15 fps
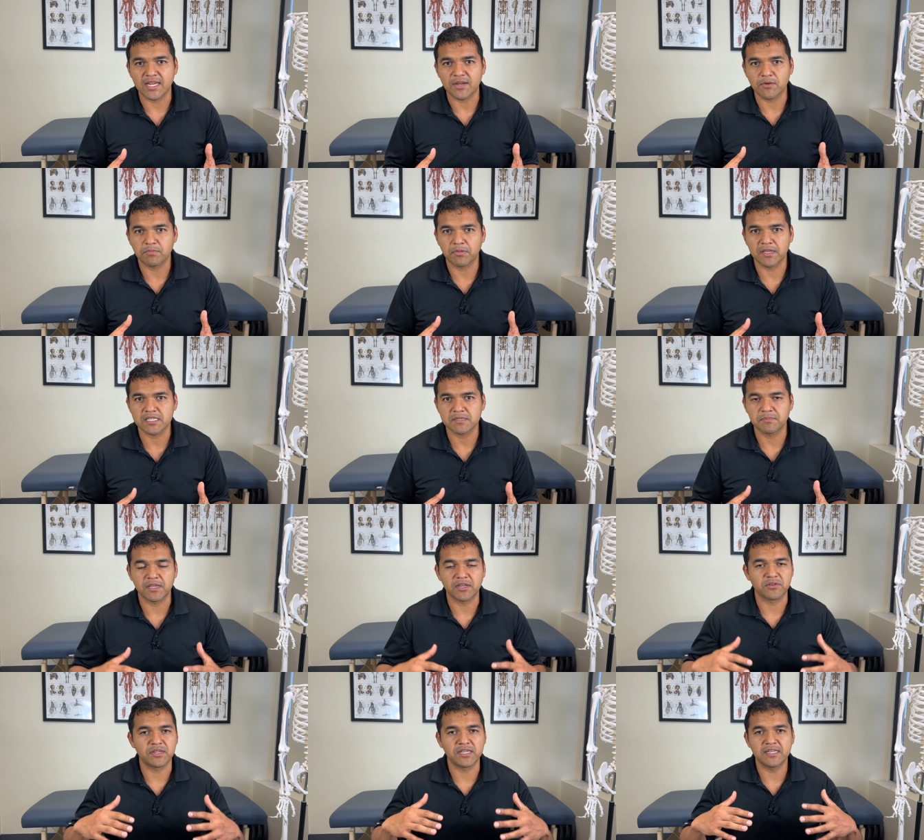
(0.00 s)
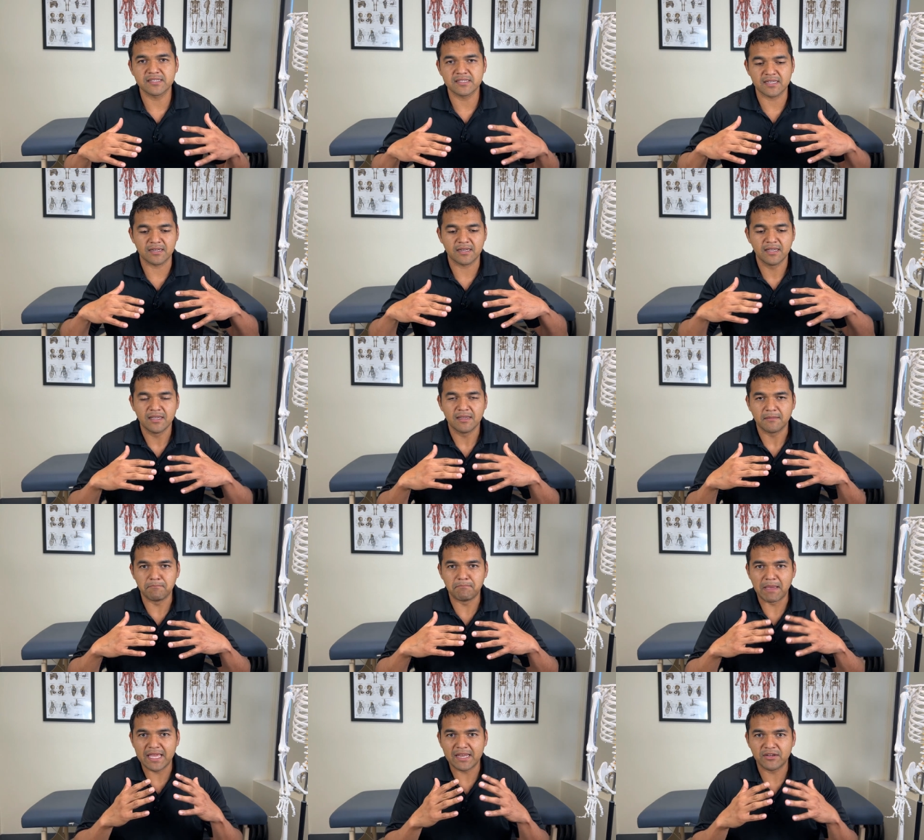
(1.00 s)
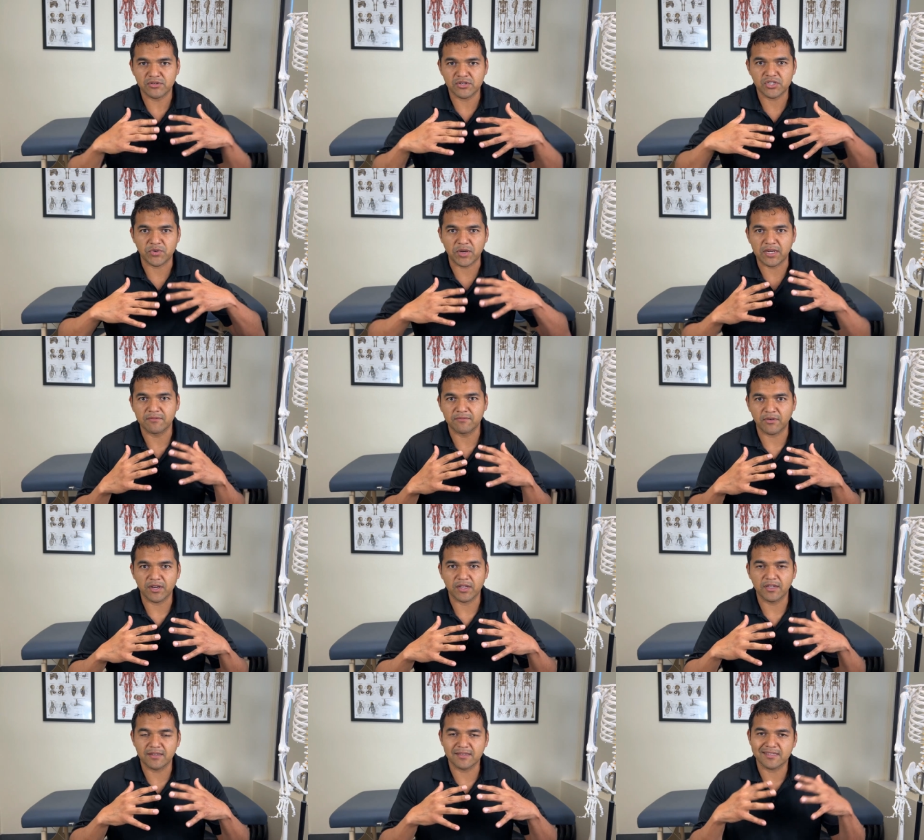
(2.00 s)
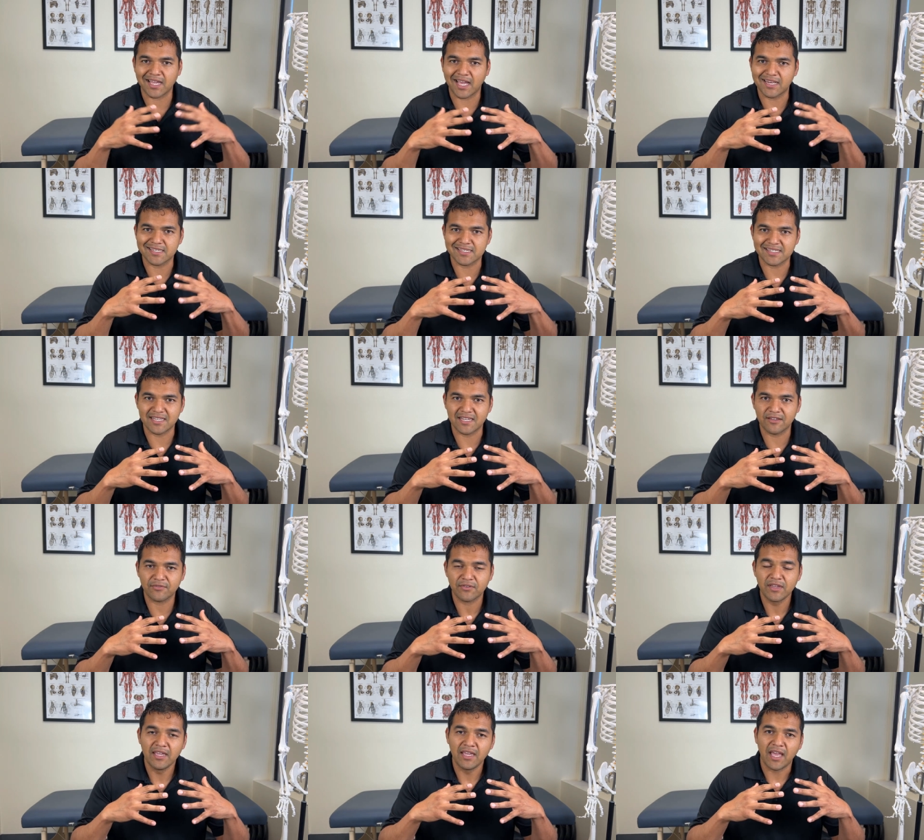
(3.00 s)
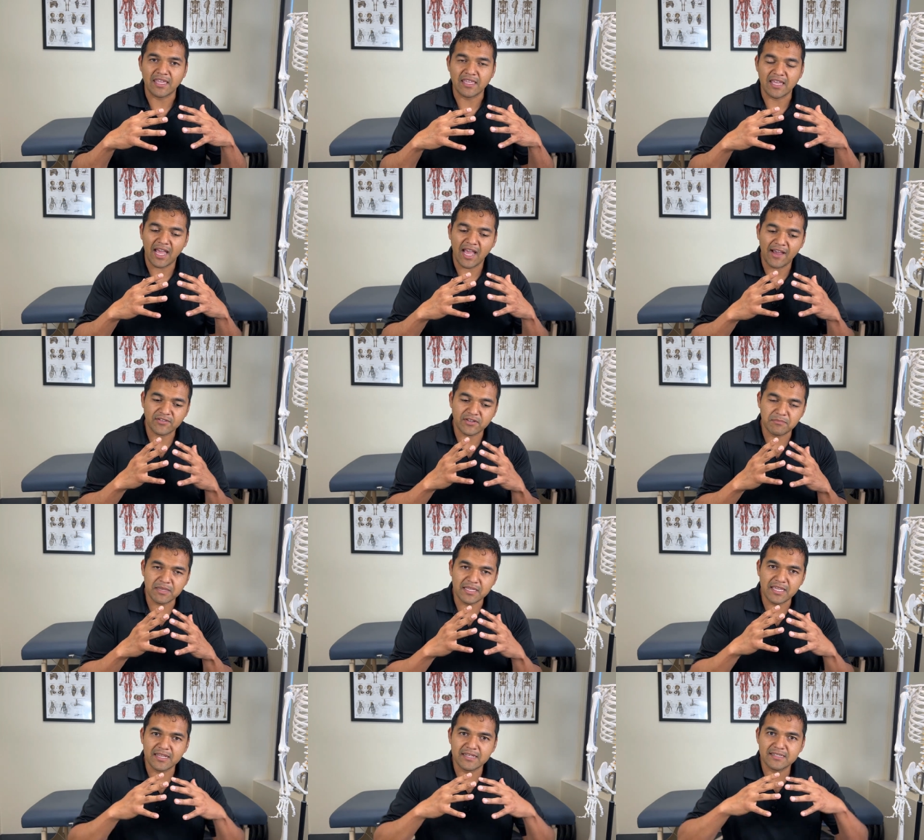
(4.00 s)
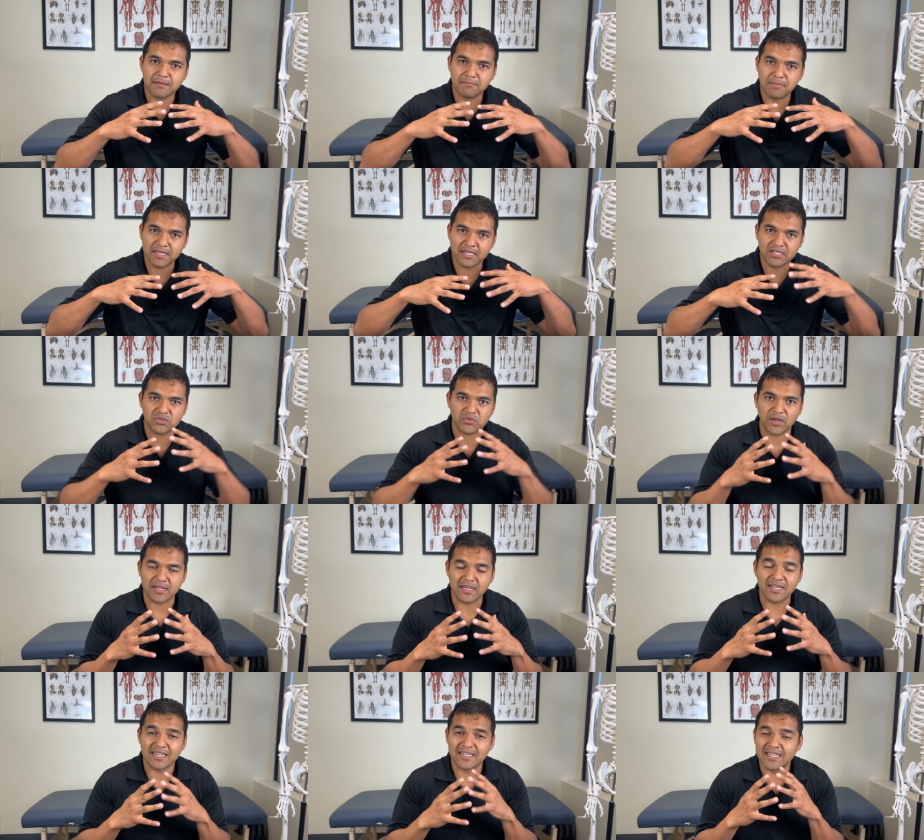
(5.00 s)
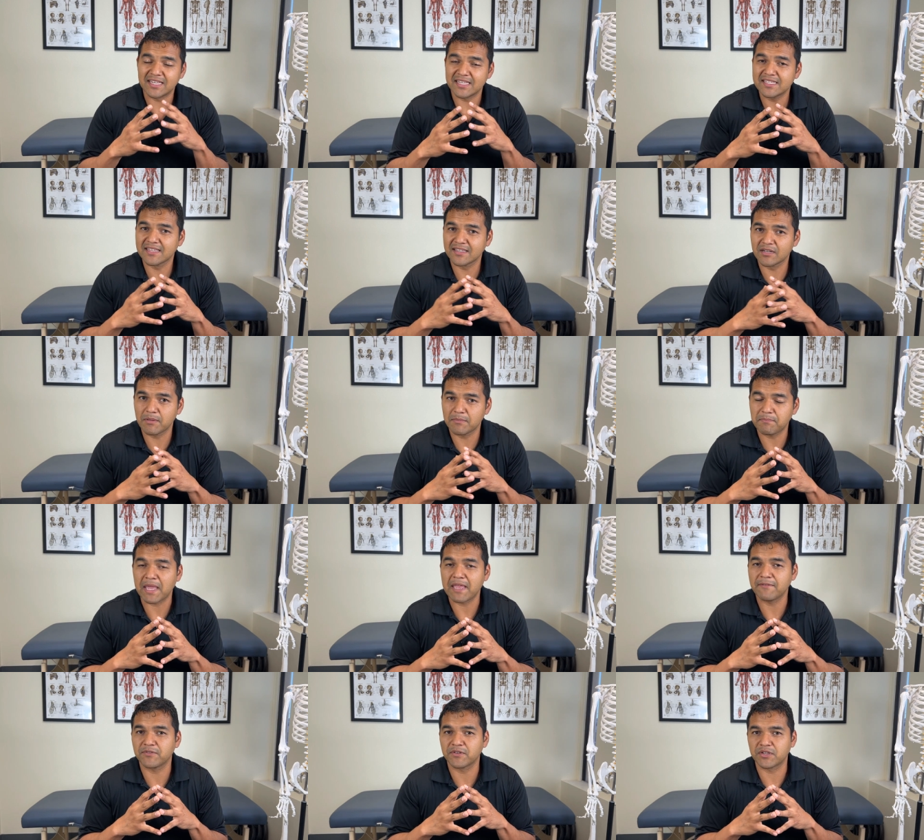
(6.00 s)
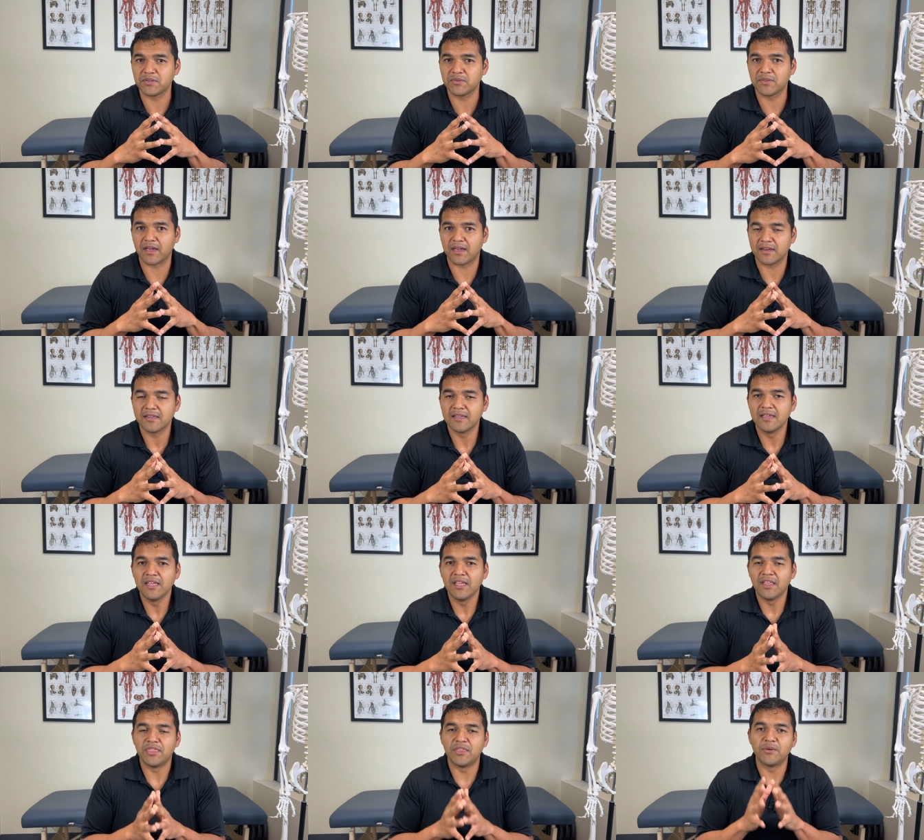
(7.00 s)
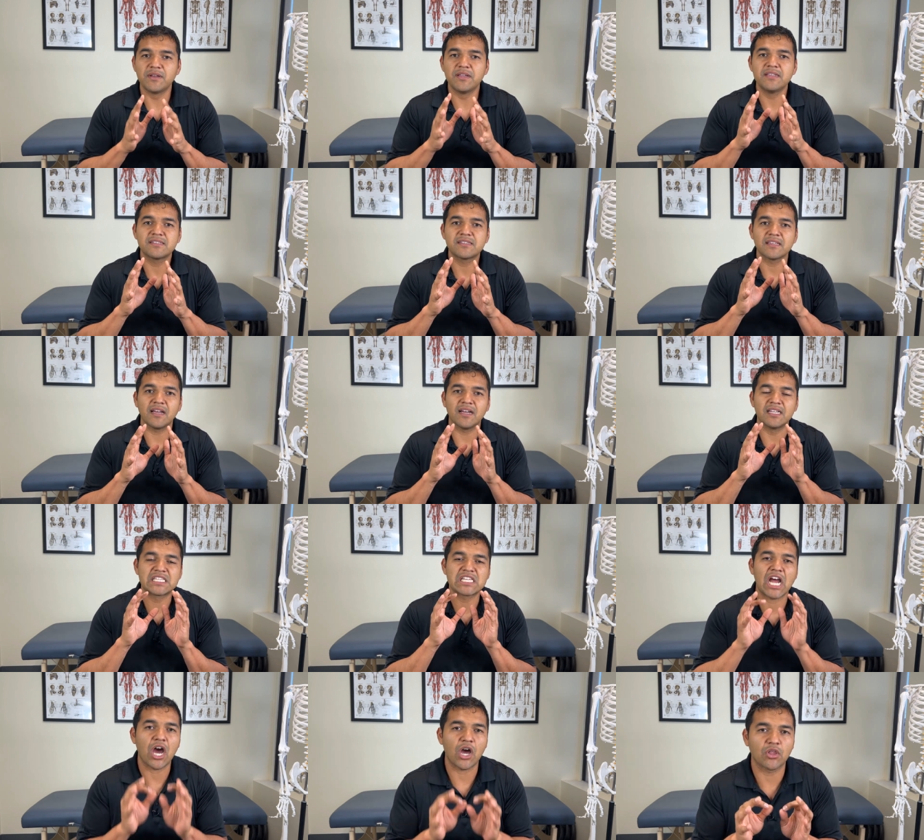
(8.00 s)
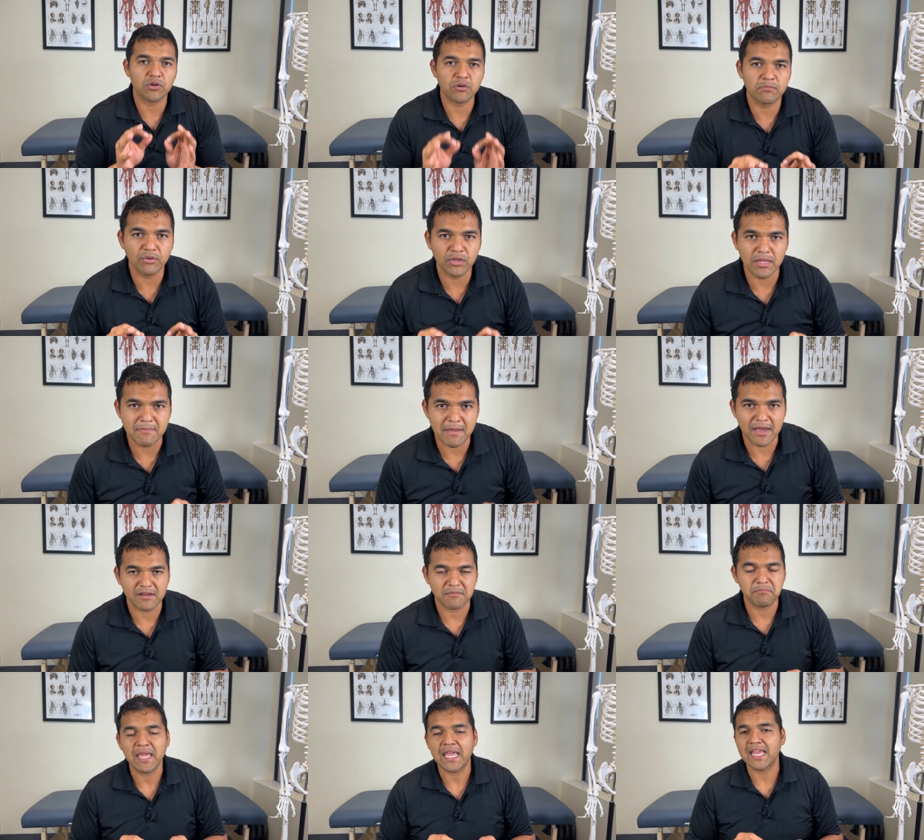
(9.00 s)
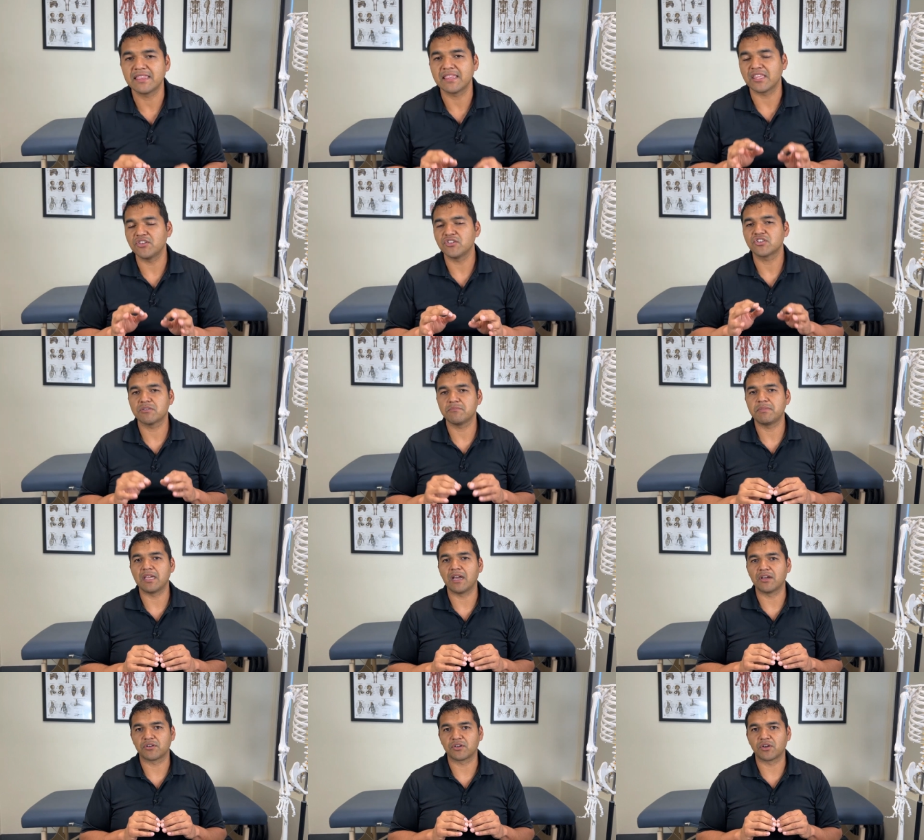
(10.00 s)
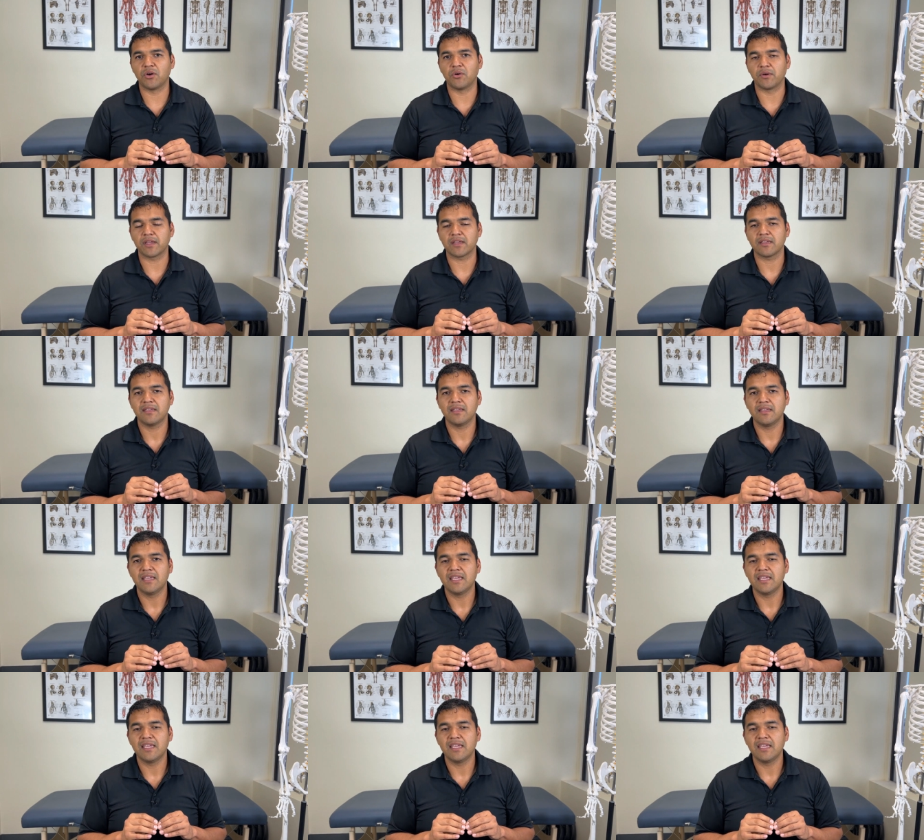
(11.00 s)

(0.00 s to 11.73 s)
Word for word: had a knee replacement, your knee doesn't bend or straighten very good, it's kind of stiff, and you have to begin to bend and straighten it. And it is a little bit painful to do that. There is a tolerable amount of pain that you should be undergoing.